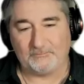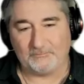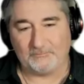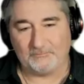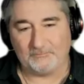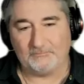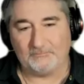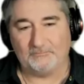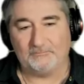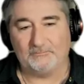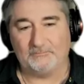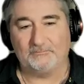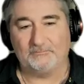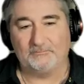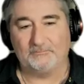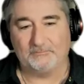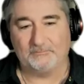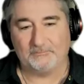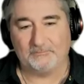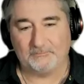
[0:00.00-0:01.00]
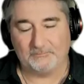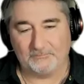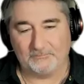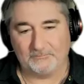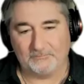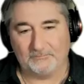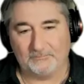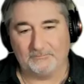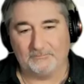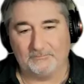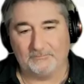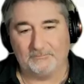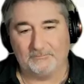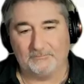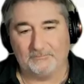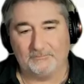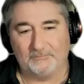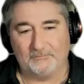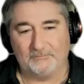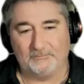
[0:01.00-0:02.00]

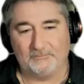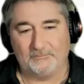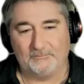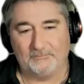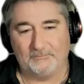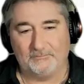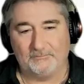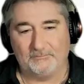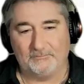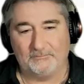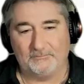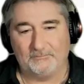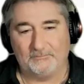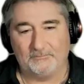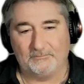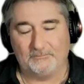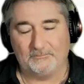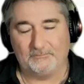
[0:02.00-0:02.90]
The person shown says nothing.